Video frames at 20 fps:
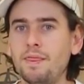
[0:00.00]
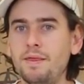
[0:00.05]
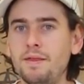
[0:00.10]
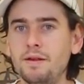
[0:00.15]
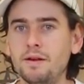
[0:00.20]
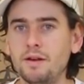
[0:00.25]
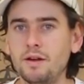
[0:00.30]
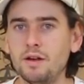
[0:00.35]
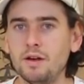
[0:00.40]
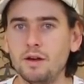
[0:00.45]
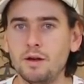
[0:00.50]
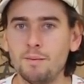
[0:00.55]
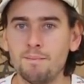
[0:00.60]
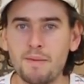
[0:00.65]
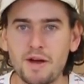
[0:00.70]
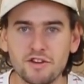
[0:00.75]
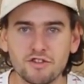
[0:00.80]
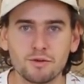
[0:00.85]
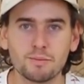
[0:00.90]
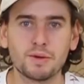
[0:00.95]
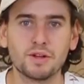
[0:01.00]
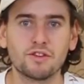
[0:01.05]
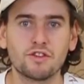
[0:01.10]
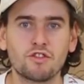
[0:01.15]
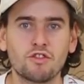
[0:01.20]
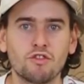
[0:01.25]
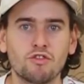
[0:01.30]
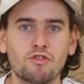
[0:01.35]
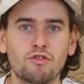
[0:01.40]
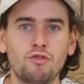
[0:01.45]
the
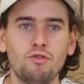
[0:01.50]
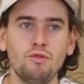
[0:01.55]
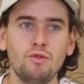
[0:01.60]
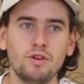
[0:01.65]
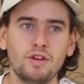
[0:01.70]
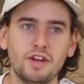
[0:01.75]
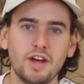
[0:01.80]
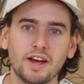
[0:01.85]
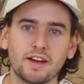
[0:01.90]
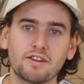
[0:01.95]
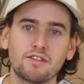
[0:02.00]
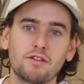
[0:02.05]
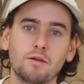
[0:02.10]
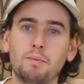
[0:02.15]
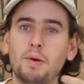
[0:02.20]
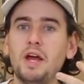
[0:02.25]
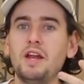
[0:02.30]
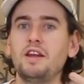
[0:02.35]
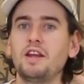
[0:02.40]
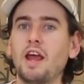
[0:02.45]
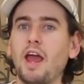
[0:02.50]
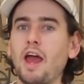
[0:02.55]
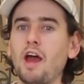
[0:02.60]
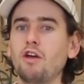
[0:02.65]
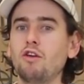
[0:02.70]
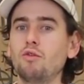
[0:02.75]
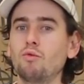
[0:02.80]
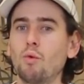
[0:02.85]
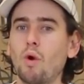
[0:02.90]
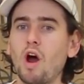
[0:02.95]
measurements to scooter decks, depending how
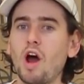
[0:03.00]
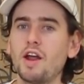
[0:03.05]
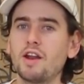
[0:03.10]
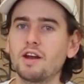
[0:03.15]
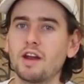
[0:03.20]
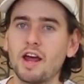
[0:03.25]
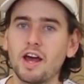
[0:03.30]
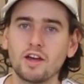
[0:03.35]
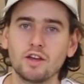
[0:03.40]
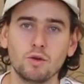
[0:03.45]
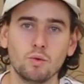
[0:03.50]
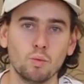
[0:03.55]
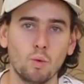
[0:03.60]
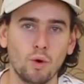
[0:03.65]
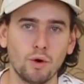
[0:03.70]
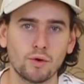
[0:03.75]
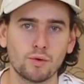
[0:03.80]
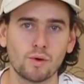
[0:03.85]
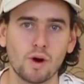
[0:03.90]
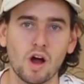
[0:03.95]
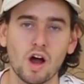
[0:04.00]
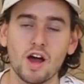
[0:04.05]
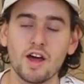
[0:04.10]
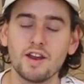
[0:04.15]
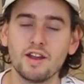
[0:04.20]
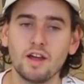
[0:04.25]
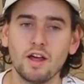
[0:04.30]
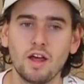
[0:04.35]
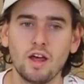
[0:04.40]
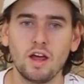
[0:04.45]
you ride and how you want to
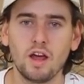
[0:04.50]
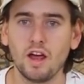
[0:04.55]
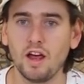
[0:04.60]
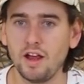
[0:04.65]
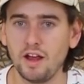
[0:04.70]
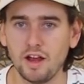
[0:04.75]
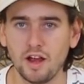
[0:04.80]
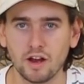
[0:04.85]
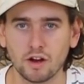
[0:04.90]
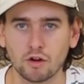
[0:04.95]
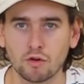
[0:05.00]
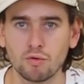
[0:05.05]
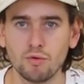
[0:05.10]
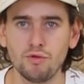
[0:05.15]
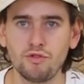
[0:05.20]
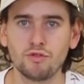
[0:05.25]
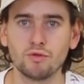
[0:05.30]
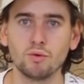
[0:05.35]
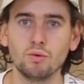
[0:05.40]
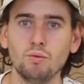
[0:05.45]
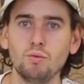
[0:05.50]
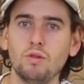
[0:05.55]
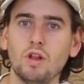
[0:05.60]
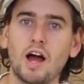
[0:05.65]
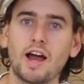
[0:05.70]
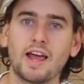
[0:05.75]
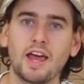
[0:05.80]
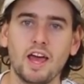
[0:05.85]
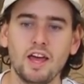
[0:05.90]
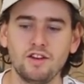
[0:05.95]
ride, are crucial.
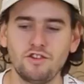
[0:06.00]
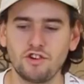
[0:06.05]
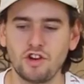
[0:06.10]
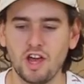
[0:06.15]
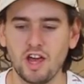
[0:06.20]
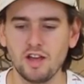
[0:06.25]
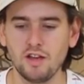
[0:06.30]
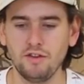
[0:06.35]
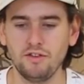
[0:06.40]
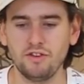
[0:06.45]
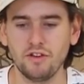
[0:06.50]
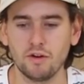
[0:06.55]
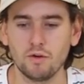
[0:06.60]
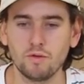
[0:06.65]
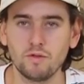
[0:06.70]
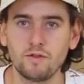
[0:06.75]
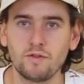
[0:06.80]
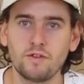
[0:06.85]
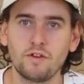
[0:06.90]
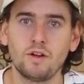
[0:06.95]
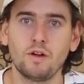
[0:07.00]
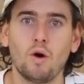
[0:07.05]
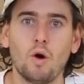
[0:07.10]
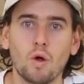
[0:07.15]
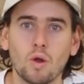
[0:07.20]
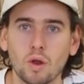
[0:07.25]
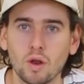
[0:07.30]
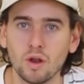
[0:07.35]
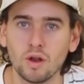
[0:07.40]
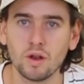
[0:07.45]
Like, educate yourself
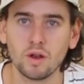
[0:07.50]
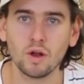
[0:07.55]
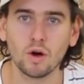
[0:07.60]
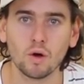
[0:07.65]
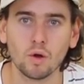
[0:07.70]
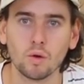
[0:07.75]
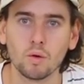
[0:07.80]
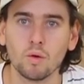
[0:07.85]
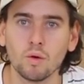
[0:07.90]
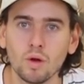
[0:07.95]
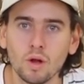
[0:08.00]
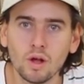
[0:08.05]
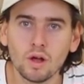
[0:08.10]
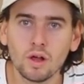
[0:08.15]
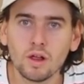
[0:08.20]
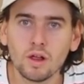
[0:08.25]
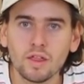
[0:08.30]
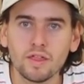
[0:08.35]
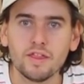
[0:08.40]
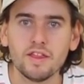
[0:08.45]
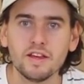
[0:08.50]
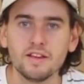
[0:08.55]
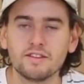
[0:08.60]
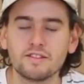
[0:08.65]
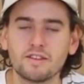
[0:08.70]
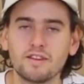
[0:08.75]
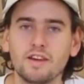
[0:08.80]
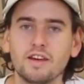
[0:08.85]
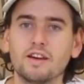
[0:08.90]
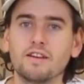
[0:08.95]
on
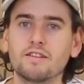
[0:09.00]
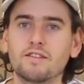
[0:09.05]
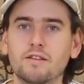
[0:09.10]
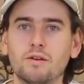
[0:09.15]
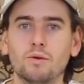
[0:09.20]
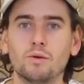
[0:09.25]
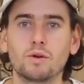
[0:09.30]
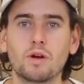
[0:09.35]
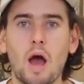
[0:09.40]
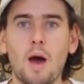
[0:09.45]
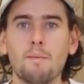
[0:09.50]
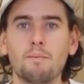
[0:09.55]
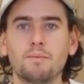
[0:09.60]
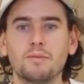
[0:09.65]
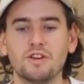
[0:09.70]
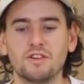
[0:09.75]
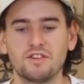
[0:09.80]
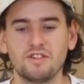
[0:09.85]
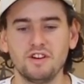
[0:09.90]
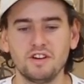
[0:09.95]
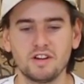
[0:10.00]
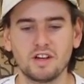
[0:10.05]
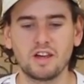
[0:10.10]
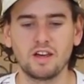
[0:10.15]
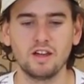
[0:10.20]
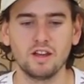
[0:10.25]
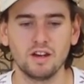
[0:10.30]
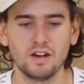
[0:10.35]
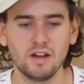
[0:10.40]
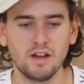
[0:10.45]
these things, or come to
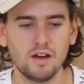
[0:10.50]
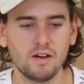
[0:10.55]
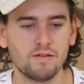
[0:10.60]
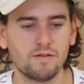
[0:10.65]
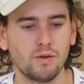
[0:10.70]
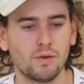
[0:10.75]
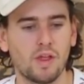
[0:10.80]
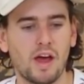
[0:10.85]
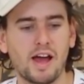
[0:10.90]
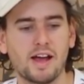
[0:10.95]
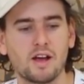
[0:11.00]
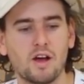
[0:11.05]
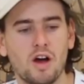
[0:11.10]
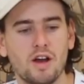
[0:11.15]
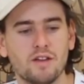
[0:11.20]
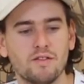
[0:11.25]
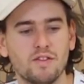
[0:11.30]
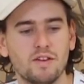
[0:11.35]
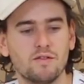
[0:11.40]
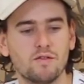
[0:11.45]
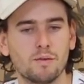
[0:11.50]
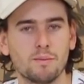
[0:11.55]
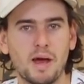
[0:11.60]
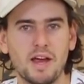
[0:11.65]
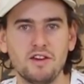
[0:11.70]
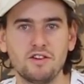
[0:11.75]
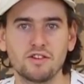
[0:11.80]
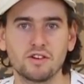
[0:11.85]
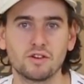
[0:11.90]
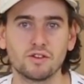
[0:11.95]
Syndicate for that kind of
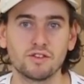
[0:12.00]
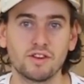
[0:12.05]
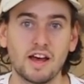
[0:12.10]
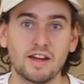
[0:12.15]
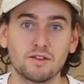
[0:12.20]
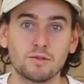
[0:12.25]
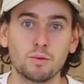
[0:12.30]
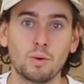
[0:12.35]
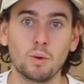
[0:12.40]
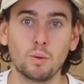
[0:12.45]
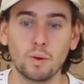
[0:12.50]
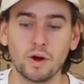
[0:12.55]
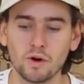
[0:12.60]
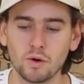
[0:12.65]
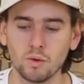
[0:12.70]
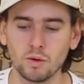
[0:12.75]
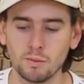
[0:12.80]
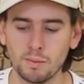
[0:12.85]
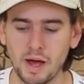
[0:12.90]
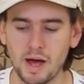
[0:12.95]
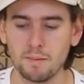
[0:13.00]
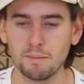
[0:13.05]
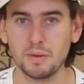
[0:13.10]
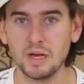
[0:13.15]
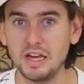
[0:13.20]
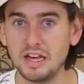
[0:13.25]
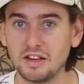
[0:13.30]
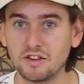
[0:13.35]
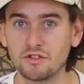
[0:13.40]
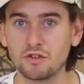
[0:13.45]
information, because that's what we're all about.
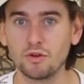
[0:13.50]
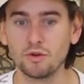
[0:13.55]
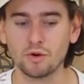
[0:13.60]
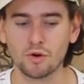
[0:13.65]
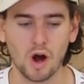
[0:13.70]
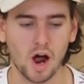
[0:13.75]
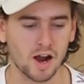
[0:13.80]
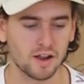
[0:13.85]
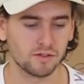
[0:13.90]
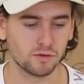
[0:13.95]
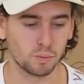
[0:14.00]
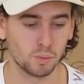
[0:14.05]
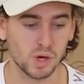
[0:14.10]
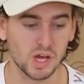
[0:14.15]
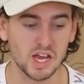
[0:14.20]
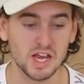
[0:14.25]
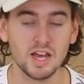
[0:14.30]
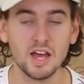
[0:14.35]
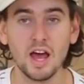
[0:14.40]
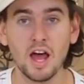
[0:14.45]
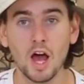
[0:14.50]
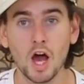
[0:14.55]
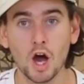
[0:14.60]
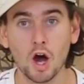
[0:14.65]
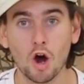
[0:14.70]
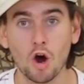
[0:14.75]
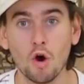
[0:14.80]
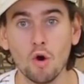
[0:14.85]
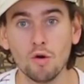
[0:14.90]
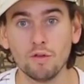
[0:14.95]
Being scooter riders, we
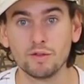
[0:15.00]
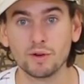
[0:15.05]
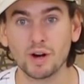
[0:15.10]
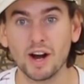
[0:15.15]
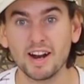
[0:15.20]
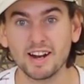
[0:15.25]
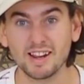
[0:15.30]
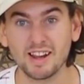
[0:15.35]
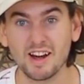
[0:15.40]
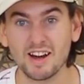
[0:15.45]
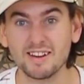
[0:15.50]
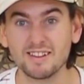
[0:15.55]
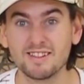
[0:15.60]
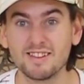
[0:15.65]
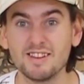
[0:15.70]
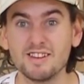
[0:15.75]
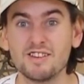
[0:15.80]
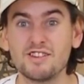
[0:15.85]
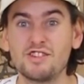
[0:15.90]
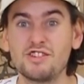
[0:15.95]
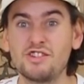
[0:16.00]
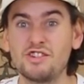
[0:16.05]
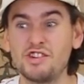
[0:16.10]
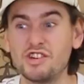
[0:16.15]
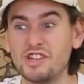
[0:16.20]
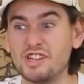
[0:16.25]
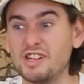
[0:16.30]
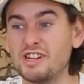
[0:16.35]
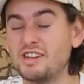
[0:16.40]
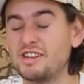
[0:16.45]
overanalyze this
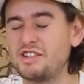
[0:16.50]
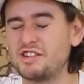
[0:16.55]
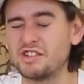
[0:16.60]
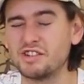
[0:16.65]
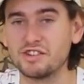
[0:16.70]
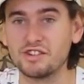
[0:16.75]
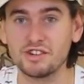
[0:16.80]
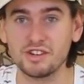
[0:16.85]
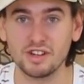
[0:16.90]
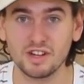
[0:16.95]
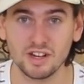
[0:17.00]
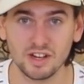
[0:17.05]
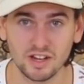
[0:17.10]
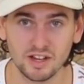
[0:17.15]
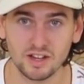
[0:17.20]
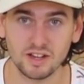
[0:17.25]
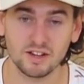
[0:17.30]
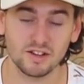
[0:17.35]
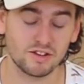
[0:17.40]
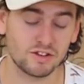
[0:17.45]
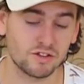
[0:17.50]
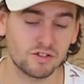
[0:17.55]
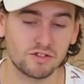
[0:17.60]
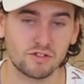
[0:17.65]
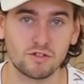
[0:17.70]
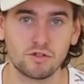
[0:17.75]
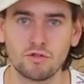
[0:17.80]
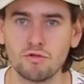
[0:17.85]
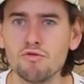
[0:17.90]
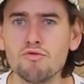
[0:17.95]
just
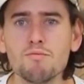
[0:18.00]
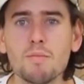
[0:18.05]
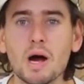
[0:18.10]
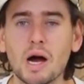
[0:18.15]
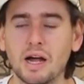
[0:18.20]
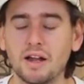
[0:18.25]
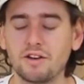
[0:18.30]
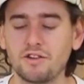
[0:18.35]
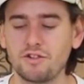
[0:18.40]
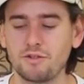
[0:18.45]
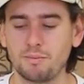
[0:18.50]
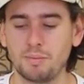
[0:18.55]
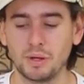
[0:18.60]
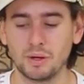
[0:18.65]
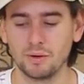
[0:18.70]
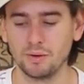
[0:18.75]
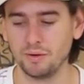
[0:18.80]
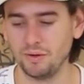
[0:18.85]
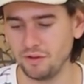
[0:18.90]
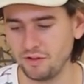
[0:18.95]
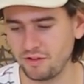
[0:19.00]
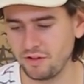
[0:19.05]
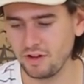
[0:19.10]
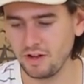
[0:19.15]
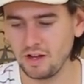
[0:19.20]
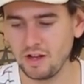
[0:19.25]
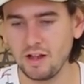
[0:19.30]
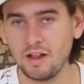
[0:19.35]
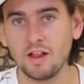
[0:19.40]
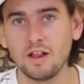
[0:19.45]
too much because
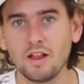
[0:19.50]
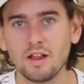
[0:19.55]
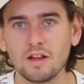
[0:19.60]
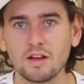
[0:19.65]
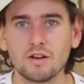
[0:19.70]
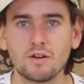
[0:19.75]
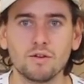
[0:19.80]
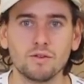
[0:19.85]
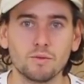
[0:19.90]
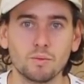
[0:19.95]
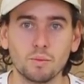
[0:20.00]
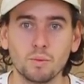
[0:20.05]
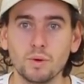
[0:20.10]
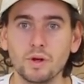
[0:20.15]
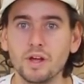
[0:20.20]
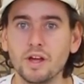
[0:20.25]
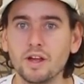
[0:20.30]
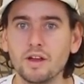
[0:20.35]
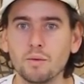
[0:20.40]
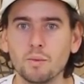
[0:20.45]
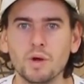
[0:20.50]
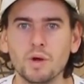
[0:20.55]
we're